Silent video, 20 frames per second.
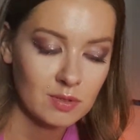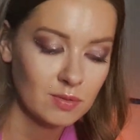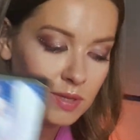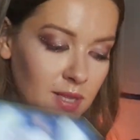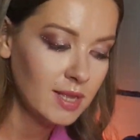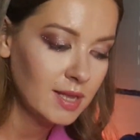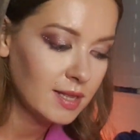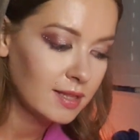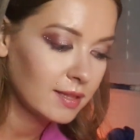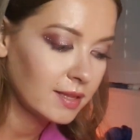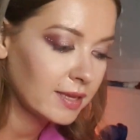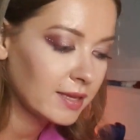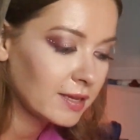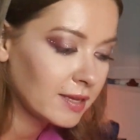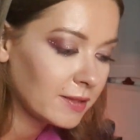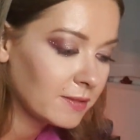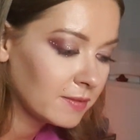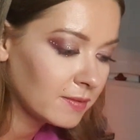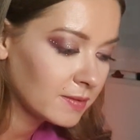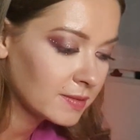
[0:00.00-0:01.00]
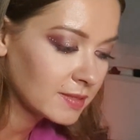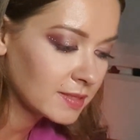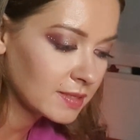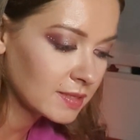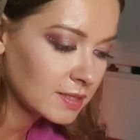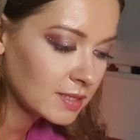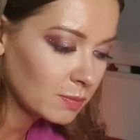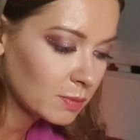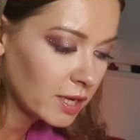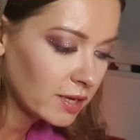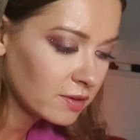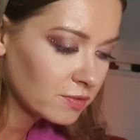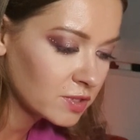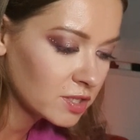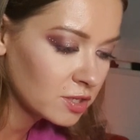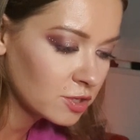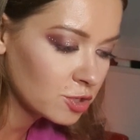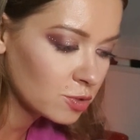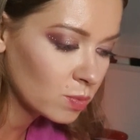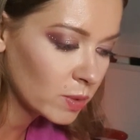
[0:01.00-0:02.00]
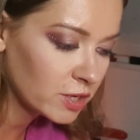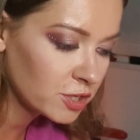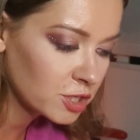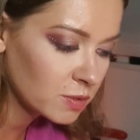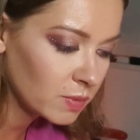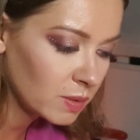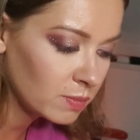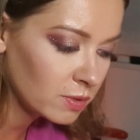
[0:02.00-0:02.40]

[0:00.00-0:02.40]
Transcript: So like some kind of situation,